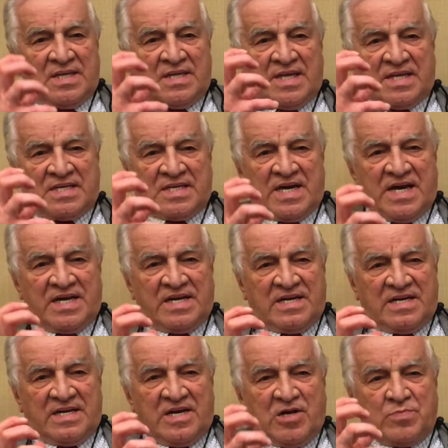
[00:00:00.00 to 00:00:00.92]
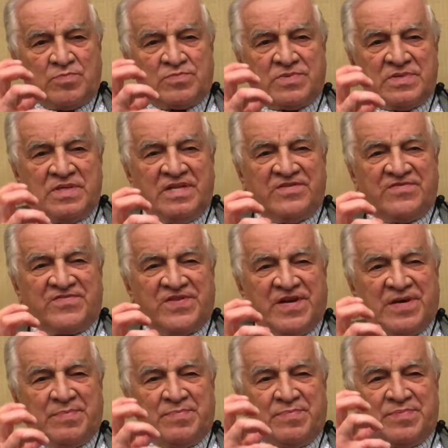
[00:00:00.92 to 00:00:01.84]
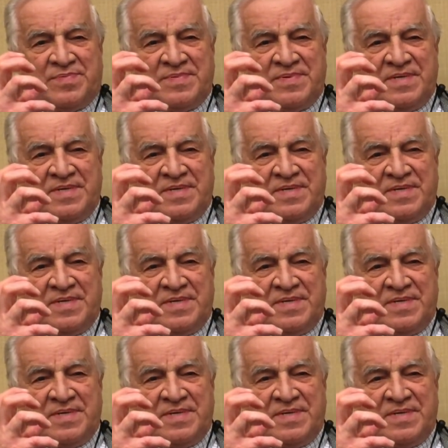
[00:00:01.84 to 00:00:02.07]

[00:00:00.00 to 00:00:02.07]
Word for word: that kind of helped lift up